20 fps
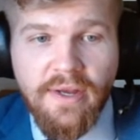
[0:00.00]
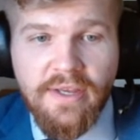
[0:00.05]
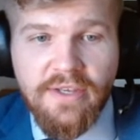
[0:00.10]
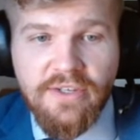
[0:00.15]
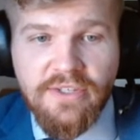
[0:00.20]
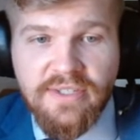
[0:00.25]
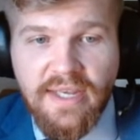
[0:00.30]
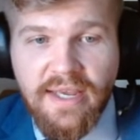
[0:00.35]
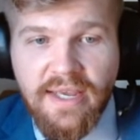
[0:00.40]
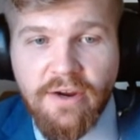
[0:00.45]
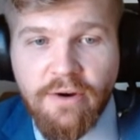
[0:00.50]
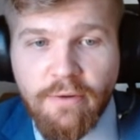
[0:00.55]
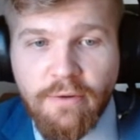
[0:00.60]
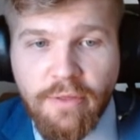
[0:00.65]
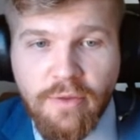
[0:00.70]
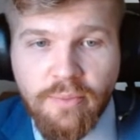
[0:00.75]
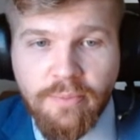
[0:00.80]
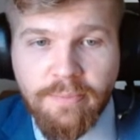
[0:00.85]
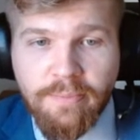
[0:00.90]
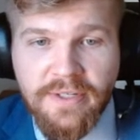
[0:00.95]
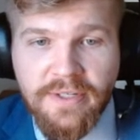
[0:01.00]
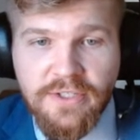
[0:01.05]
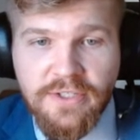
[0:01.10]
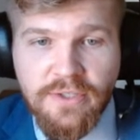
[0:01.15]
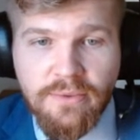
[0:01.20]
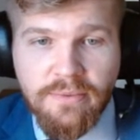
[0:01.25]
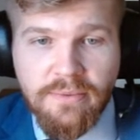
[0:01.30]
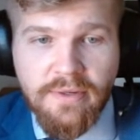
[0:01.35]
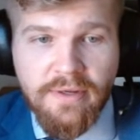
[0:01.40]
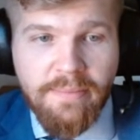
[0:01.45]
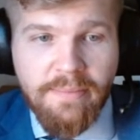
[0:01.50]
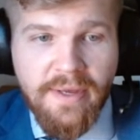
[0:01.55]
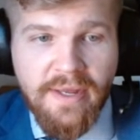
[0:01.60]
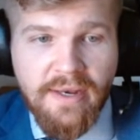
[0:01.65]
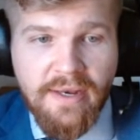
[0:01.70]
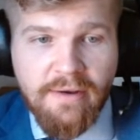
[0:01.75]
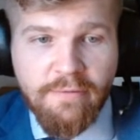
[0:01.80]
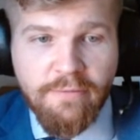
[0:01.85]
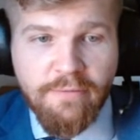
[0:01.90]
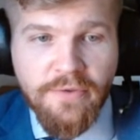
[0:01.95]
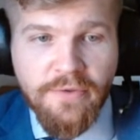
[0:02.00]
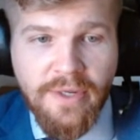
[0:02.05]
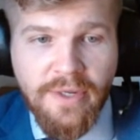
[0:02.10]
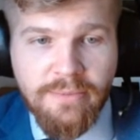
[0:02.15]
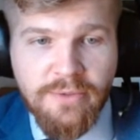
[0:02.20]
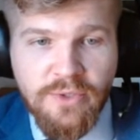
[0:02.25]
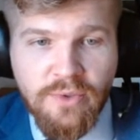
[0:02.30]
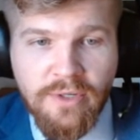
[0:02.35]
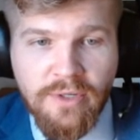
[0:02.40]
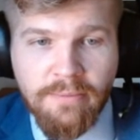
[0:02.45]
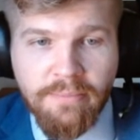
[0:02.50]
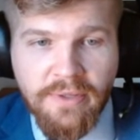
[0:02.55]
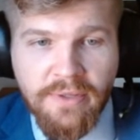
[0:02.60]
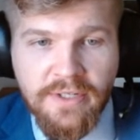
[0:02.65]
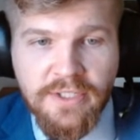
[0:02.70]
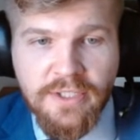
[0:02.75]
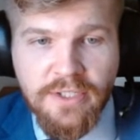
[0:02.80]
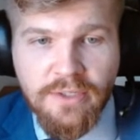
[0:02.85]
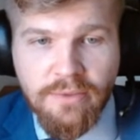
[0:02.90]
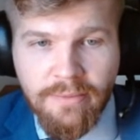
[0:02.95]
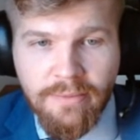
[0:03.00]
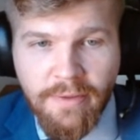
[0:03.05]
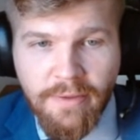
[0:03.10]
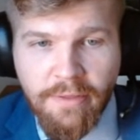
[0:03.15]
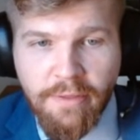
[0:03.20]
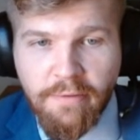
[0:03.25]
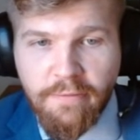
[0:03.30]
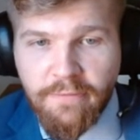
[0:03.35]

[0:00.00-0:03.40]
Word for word: You say here th- plus th- been full time student plus three month